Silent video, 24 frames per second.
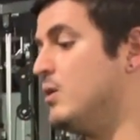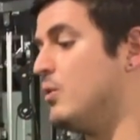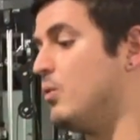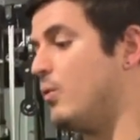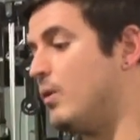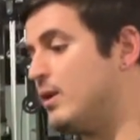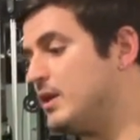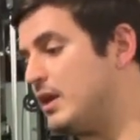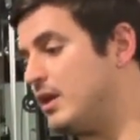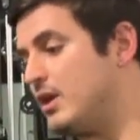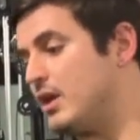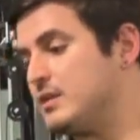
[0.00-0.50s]

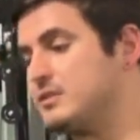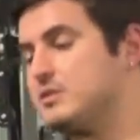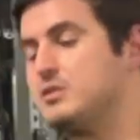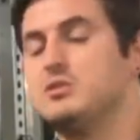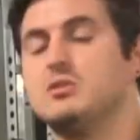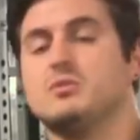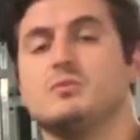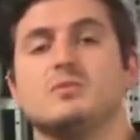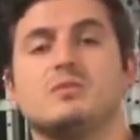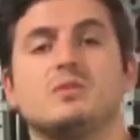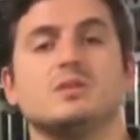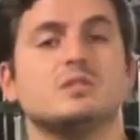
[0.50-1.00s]
What I like to
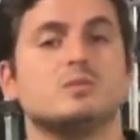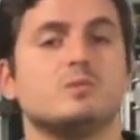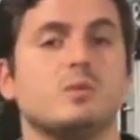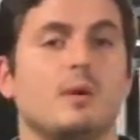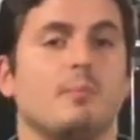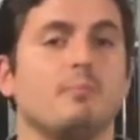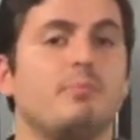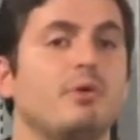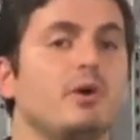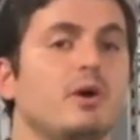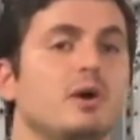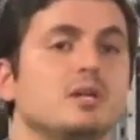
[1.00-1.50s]
do with this
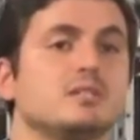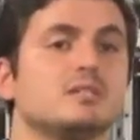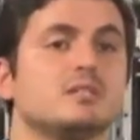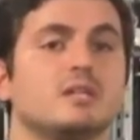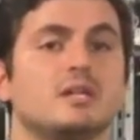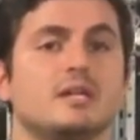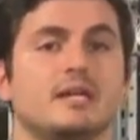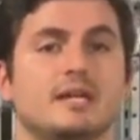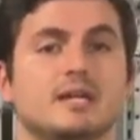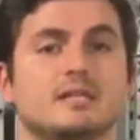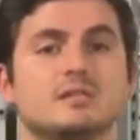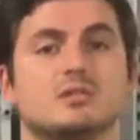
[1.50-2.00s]
one
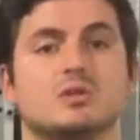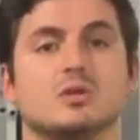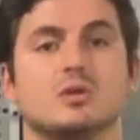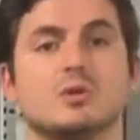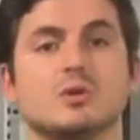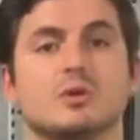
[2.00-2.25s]
personally into